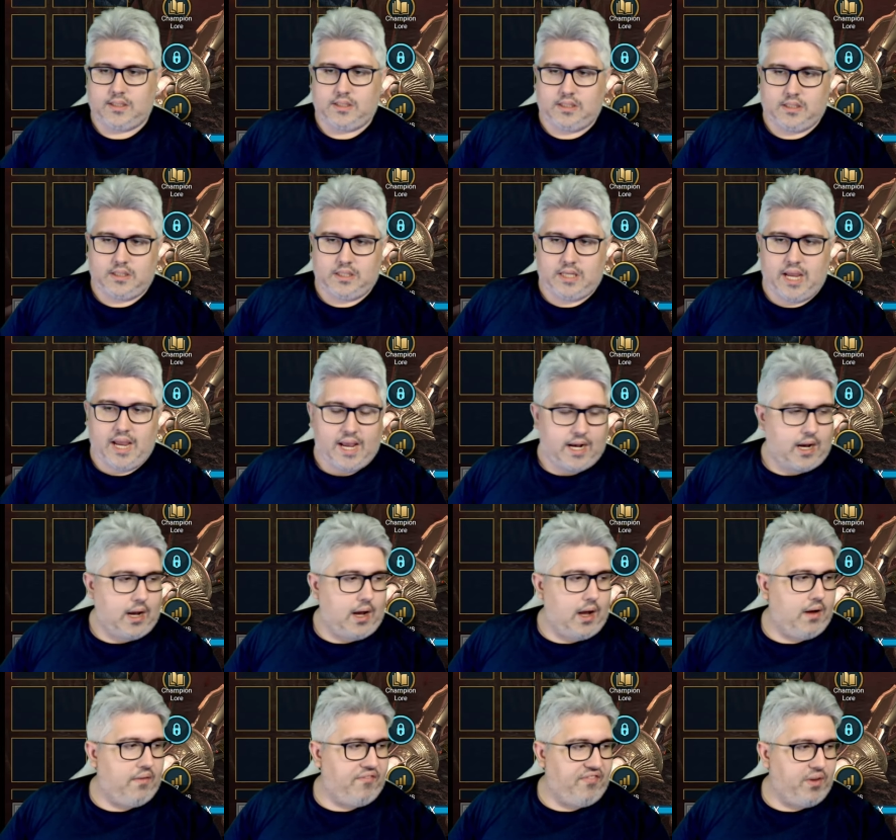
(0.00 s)
take
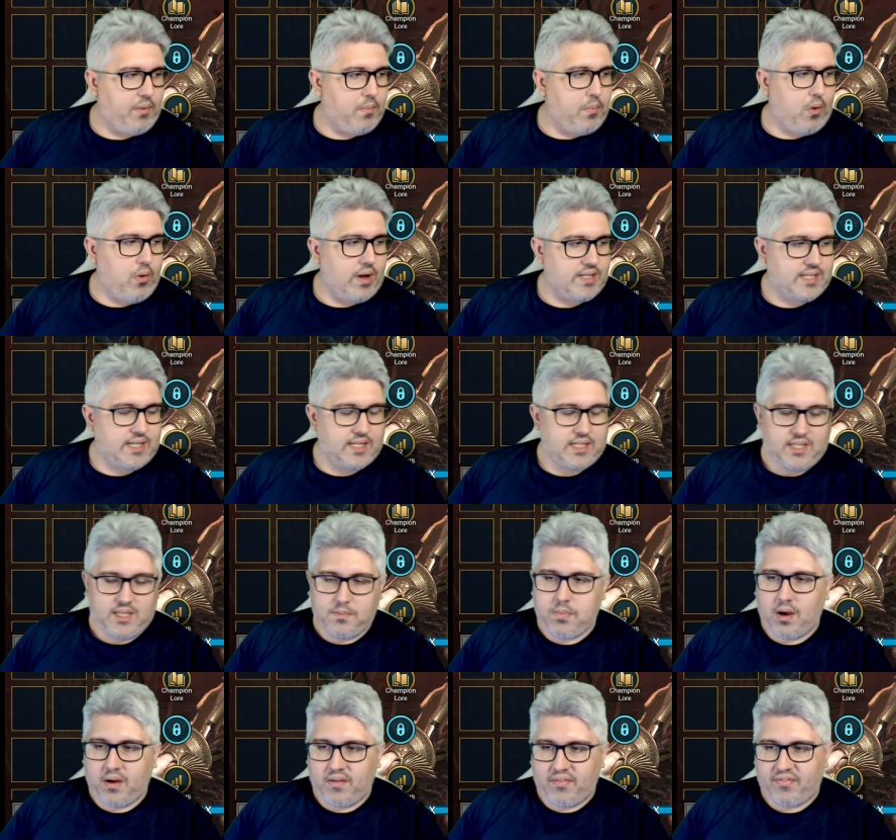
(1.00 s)
Amphibole as a
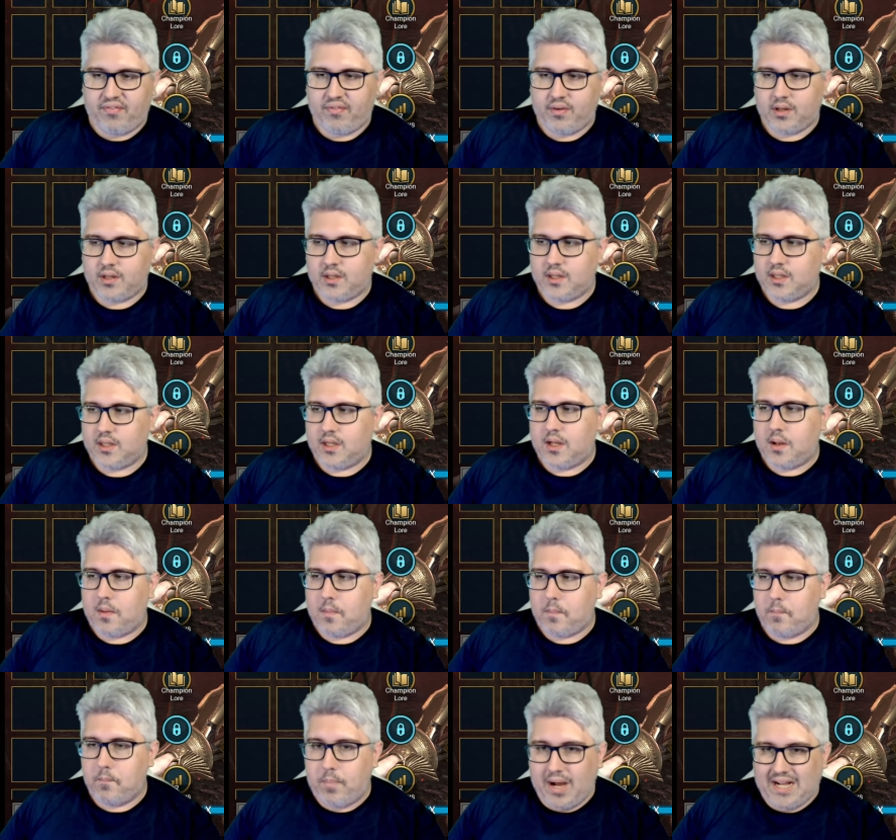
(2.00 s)
debuff,
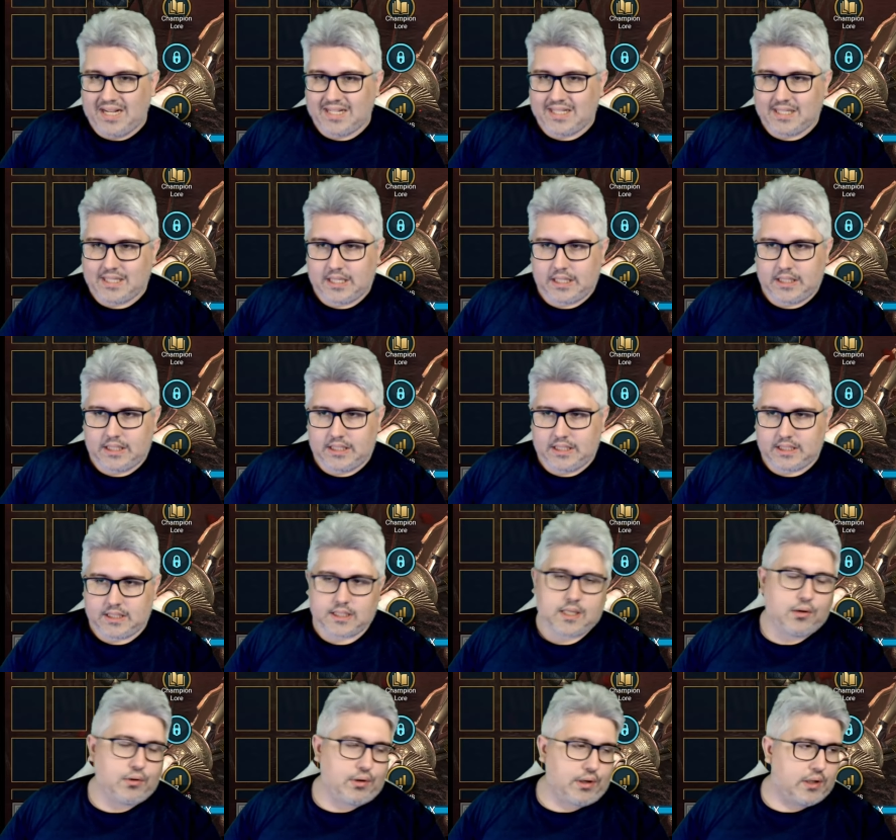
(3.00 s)
but this
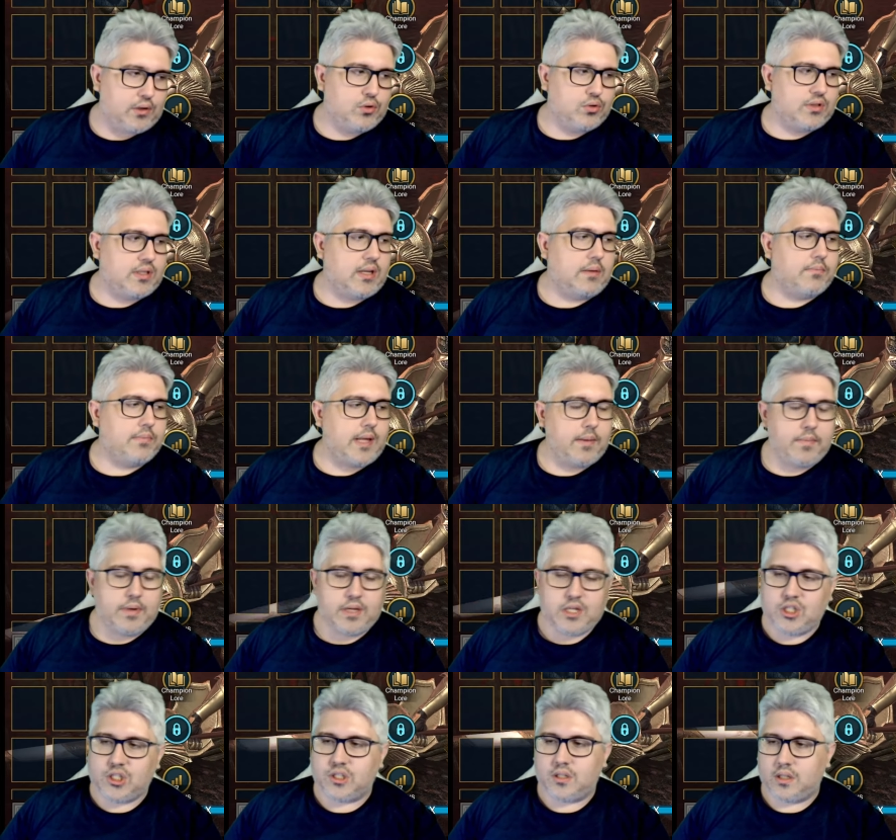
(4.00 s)
skill can do some
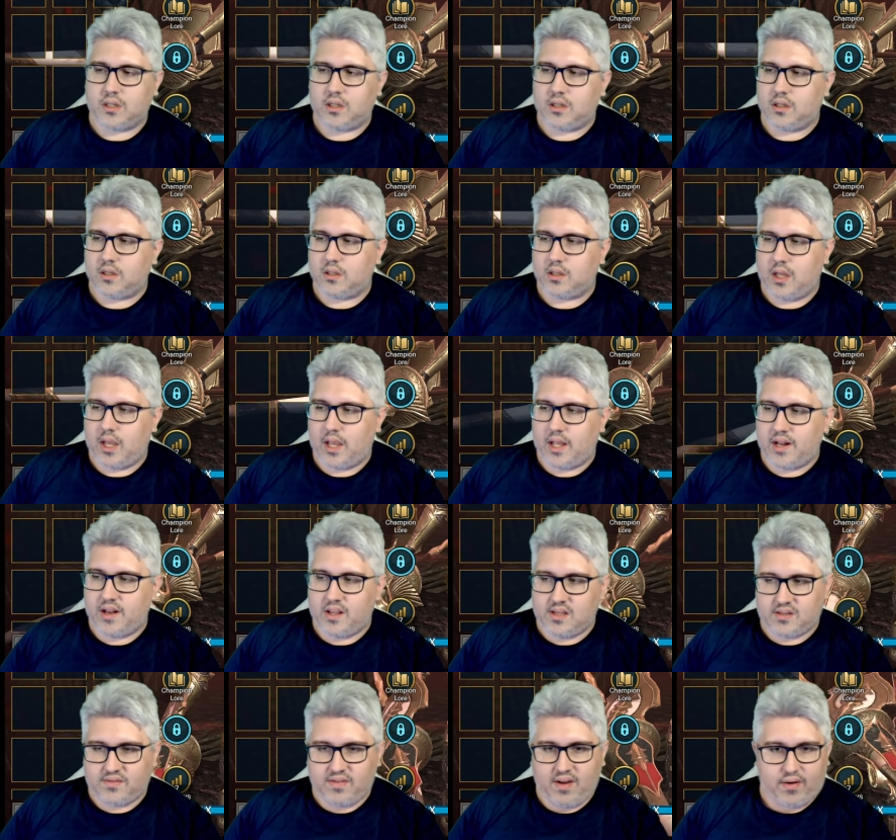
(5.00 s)
damage and
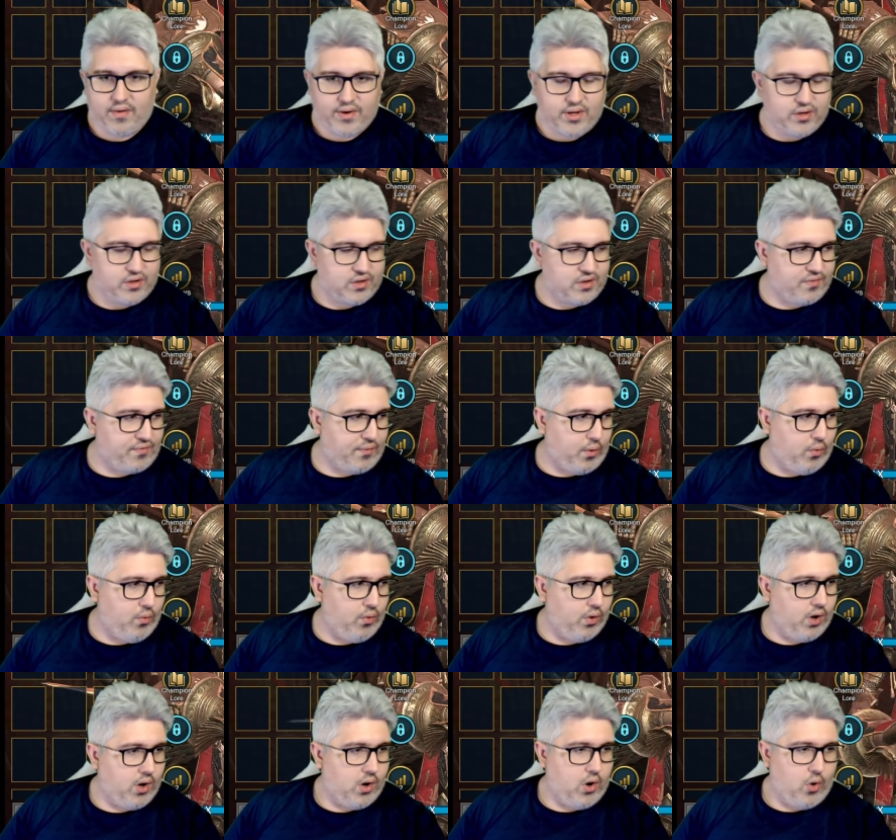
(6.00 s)
is very useful
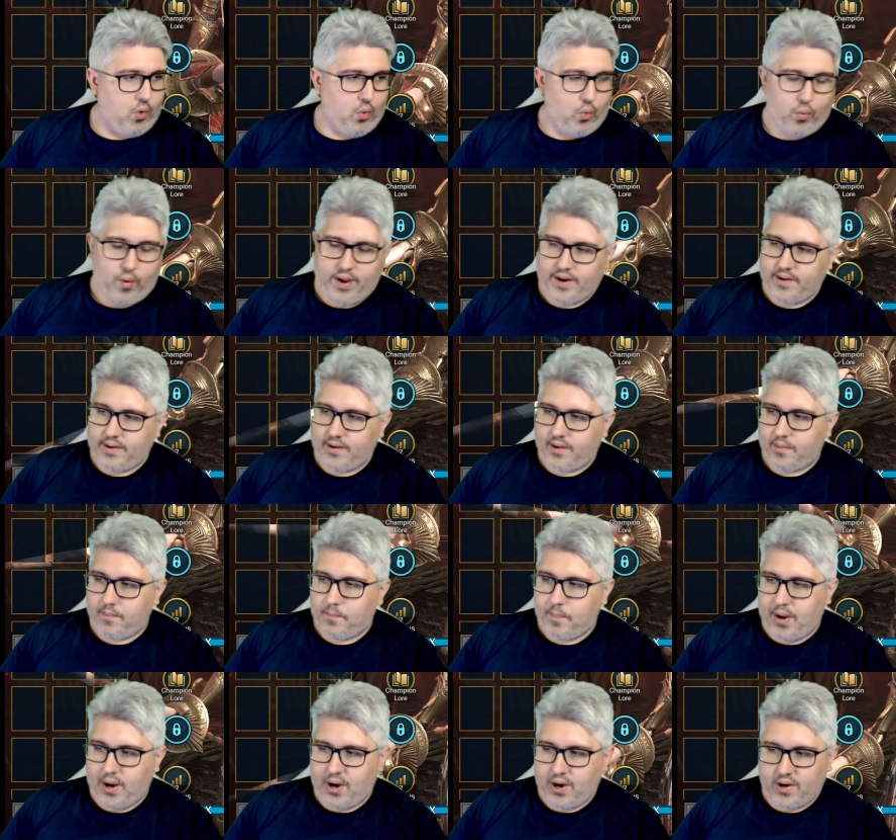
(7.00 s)
when
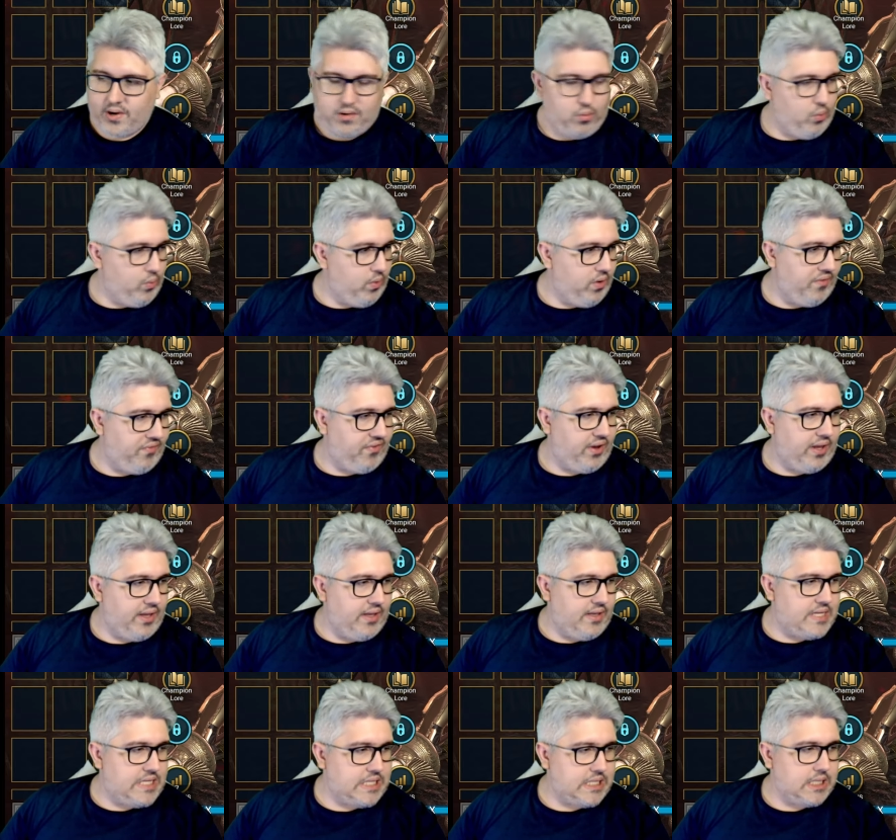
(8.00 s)
paired with
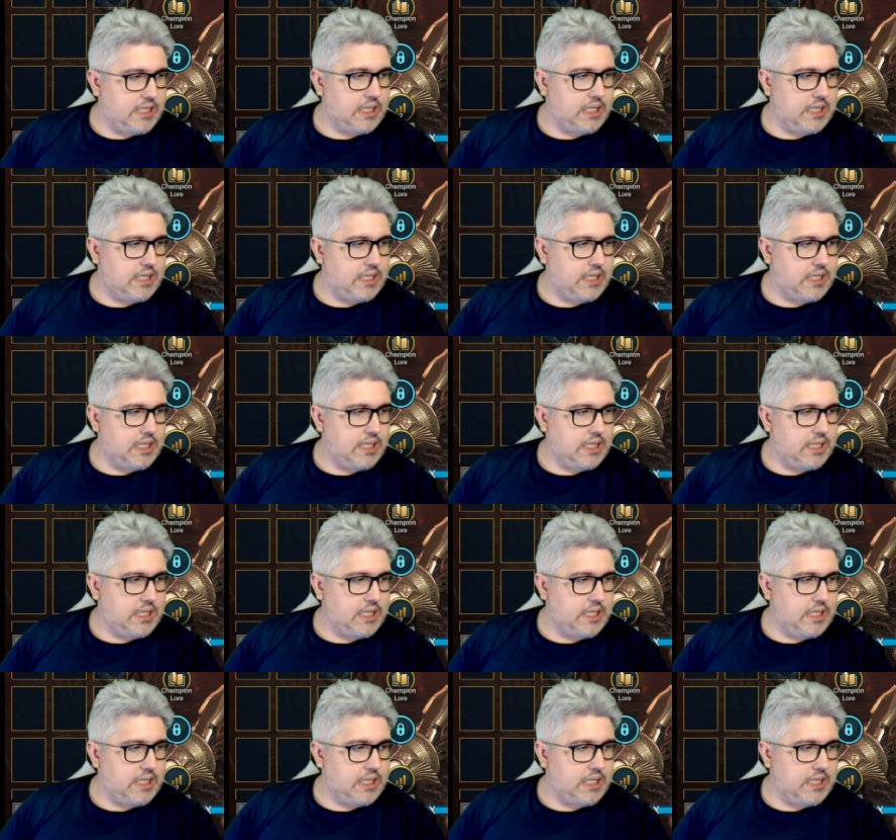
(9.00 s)
his